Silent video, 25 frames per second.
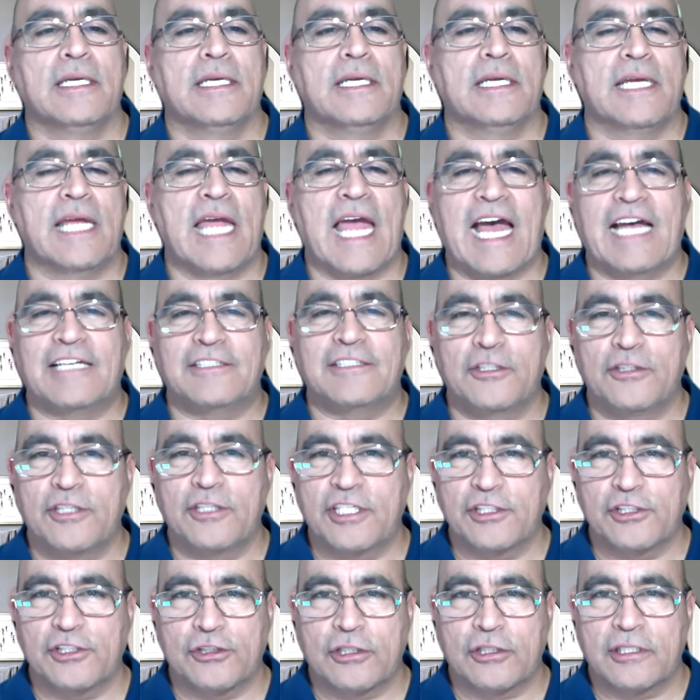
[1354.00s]
hazard
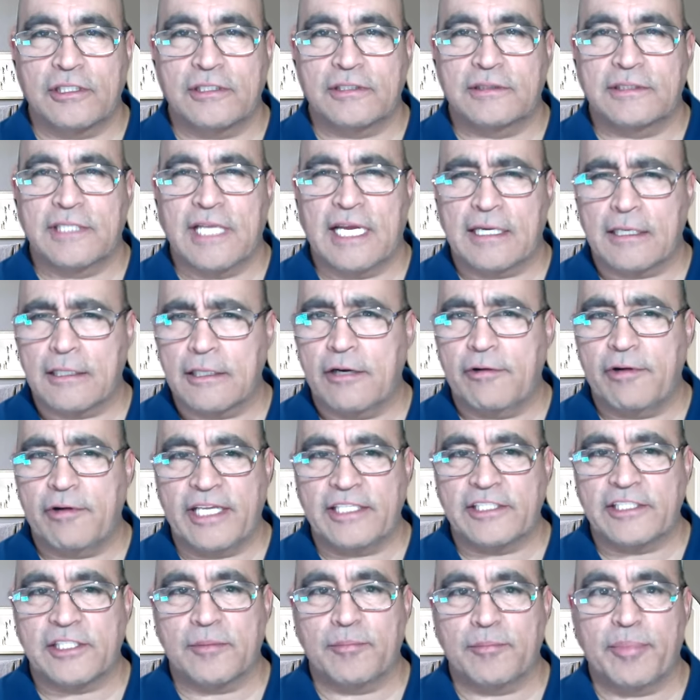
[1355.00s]
insurance
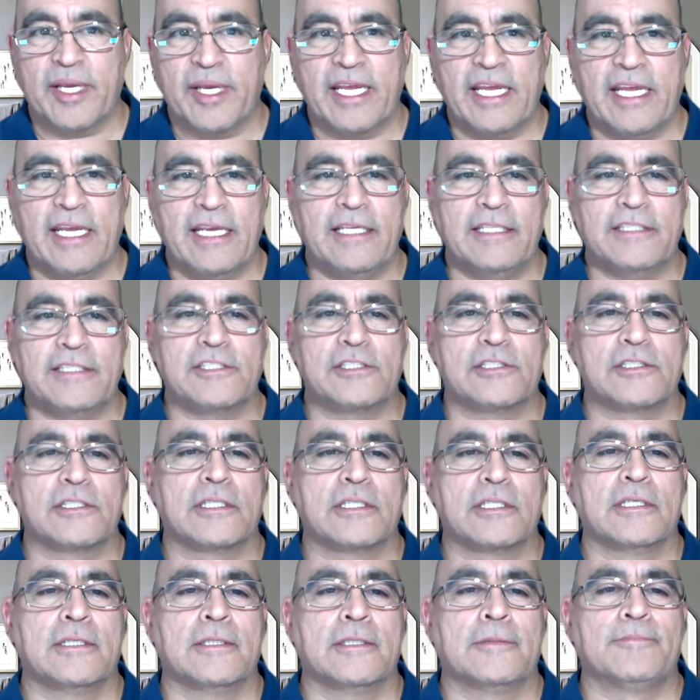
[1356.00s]
declaration page,
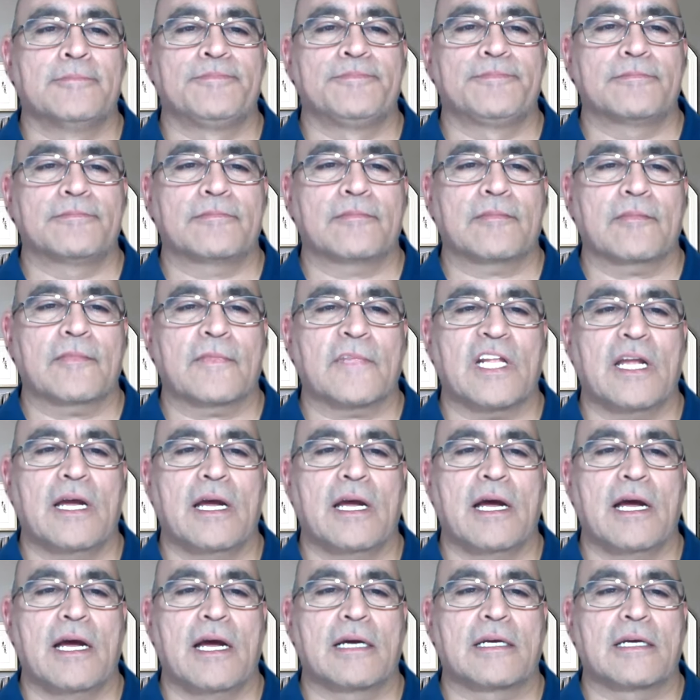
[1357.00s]

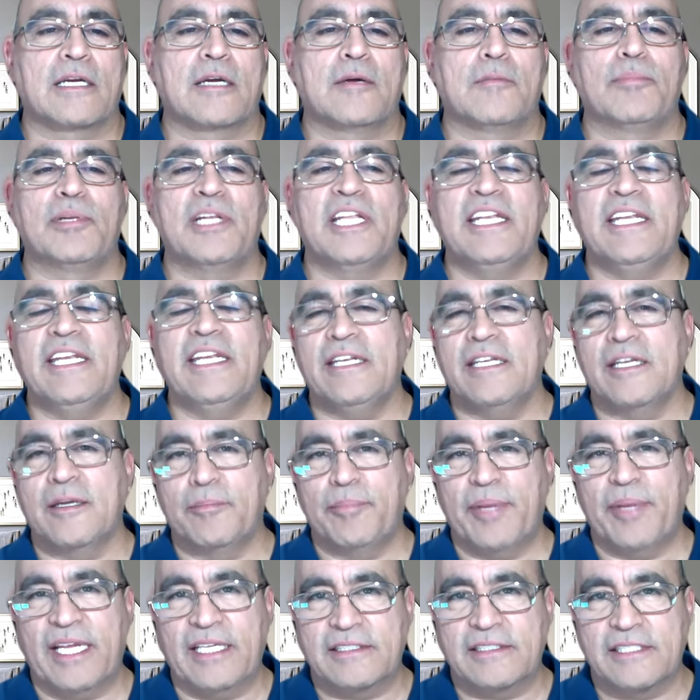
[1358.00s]
completing a
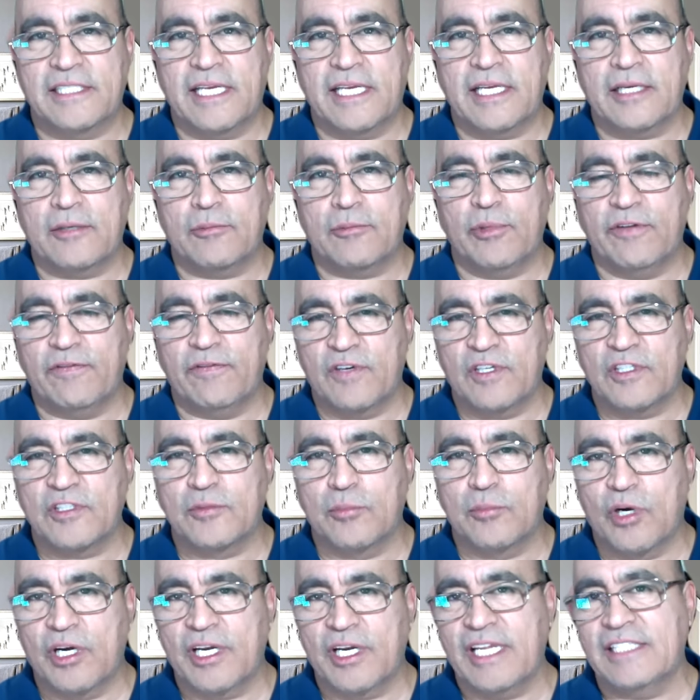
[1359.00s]
basic reverse
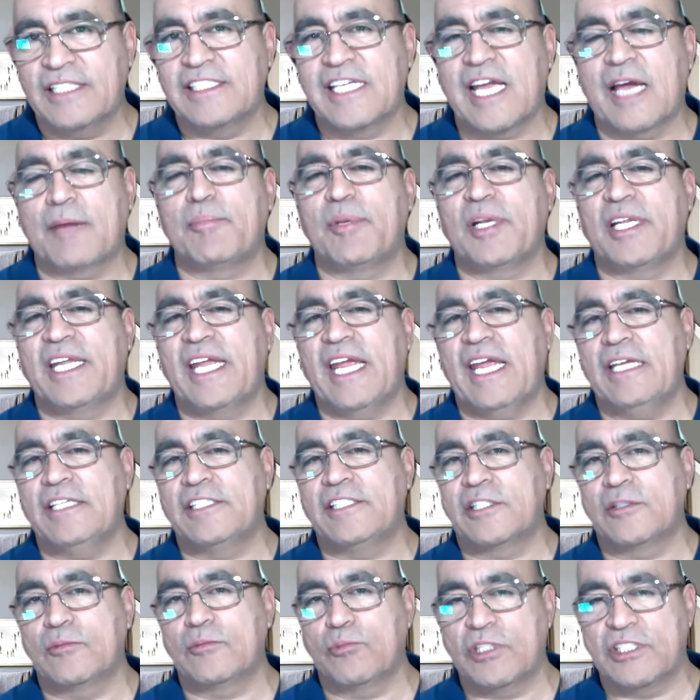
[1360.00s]
mortgage
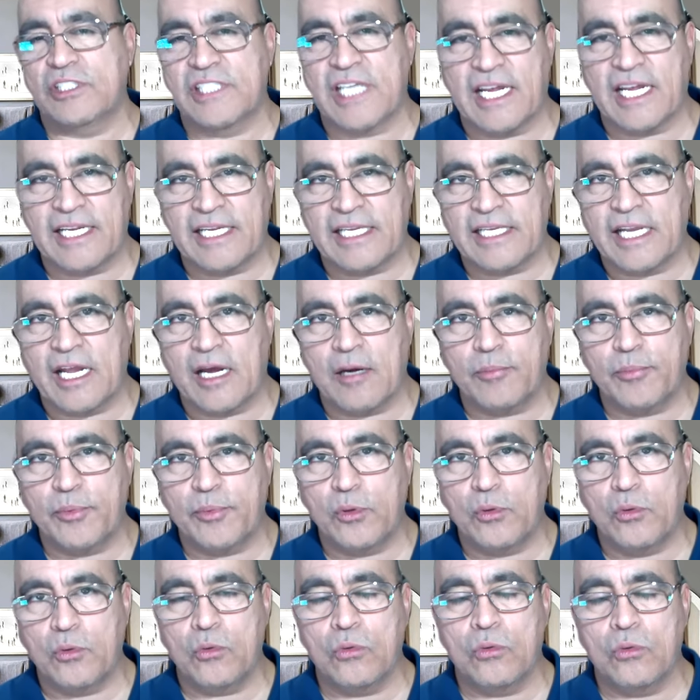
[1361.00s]
application, which I can help
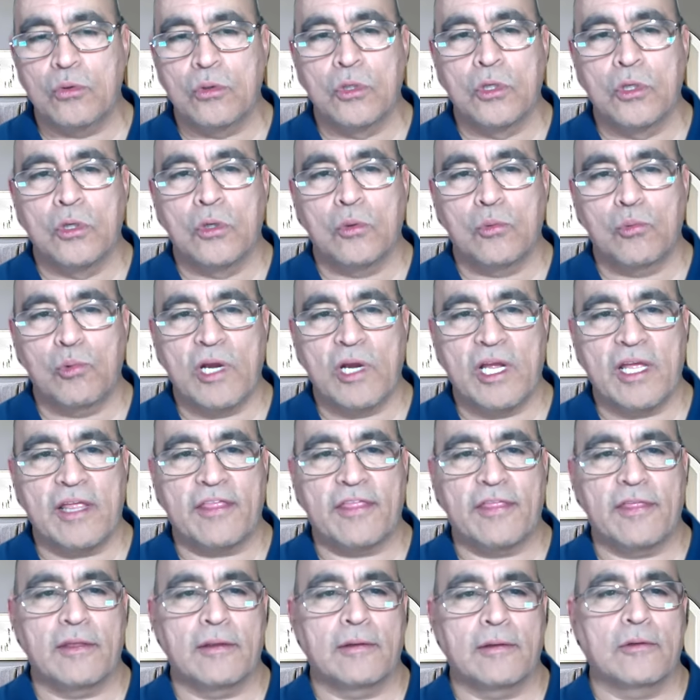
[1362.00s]
you
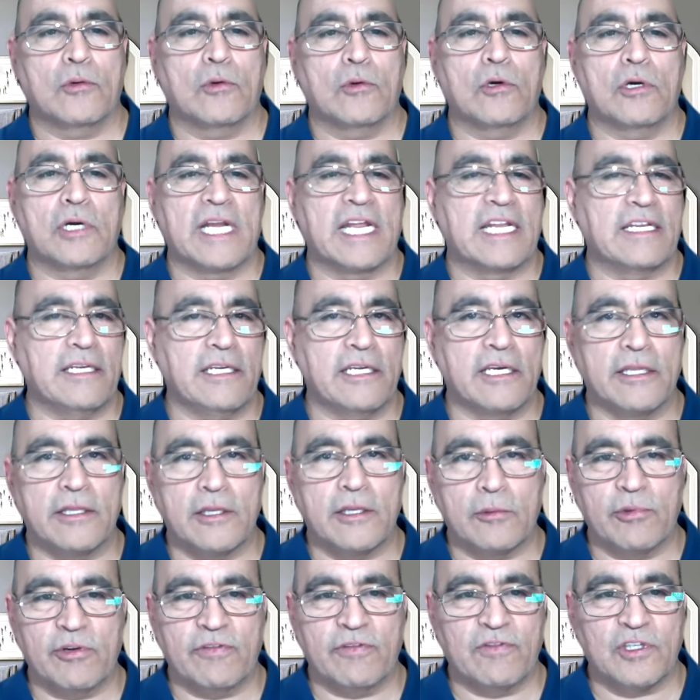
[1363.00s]
with, or any
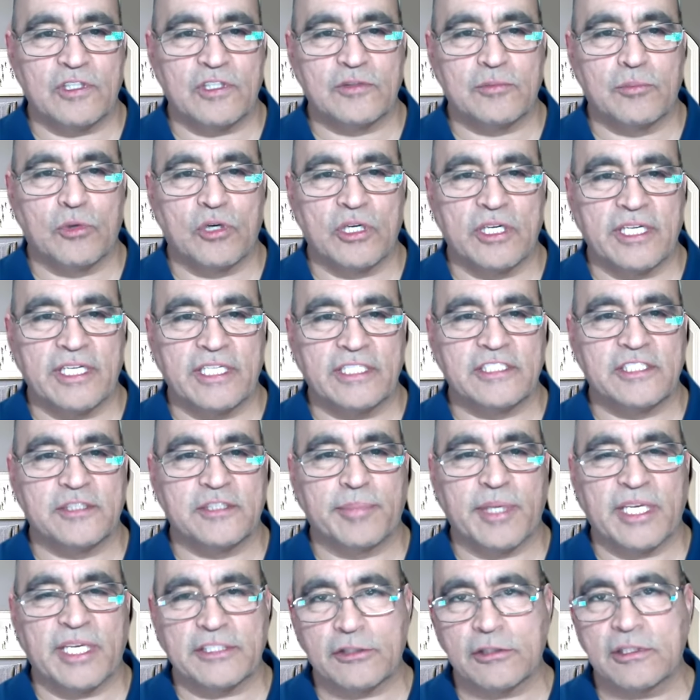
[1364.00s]
other reverse mortgage
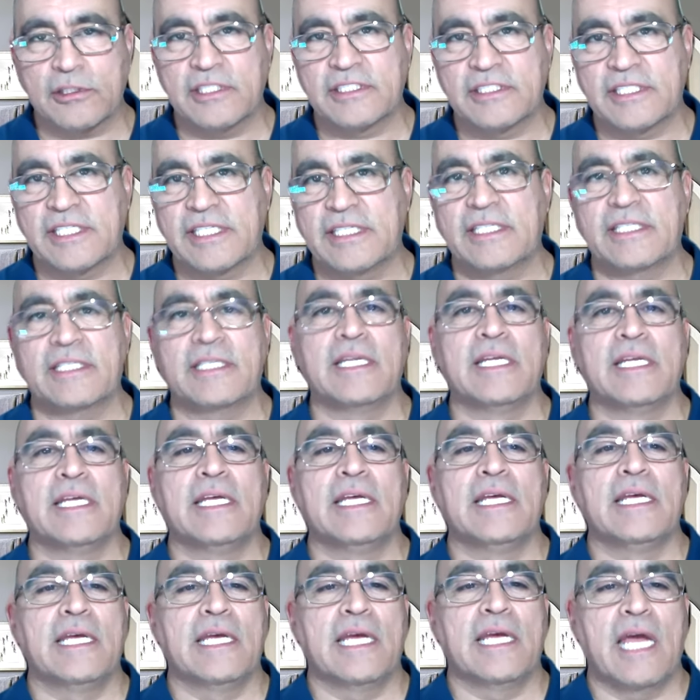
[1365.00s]
specialist can
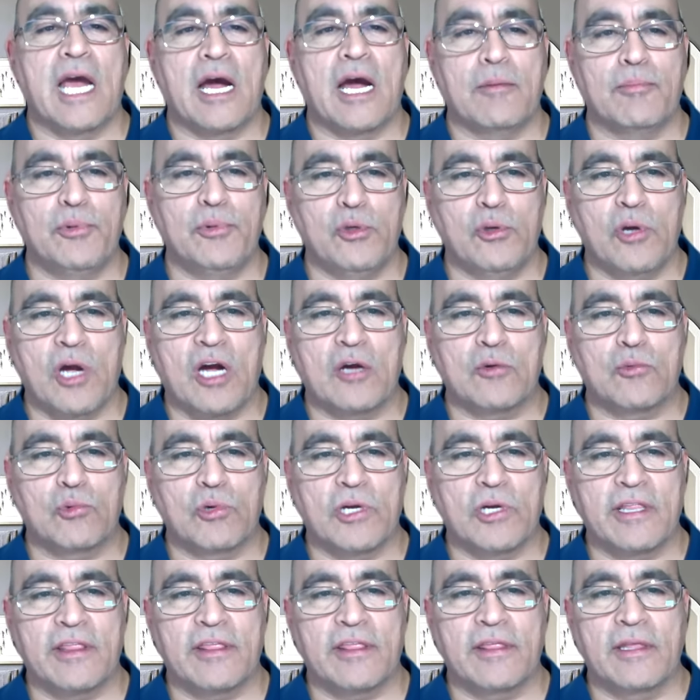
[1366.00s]
help you out
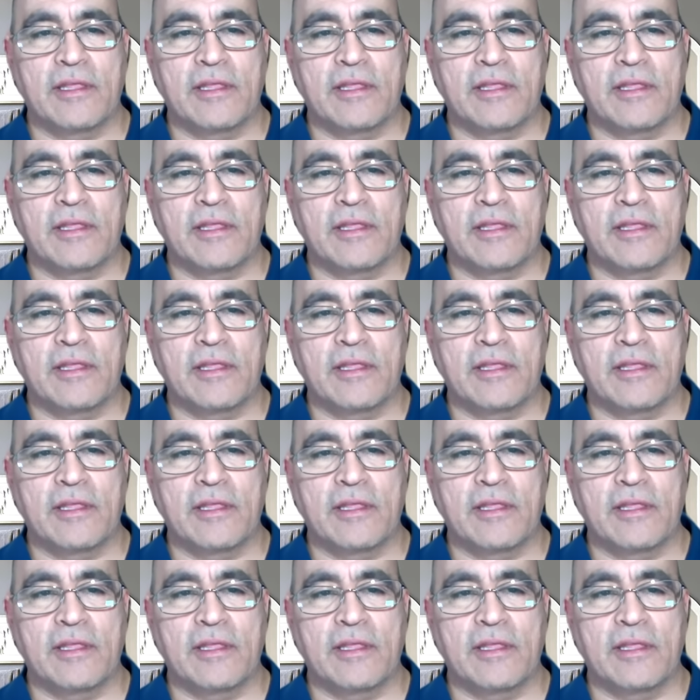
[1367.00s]
with.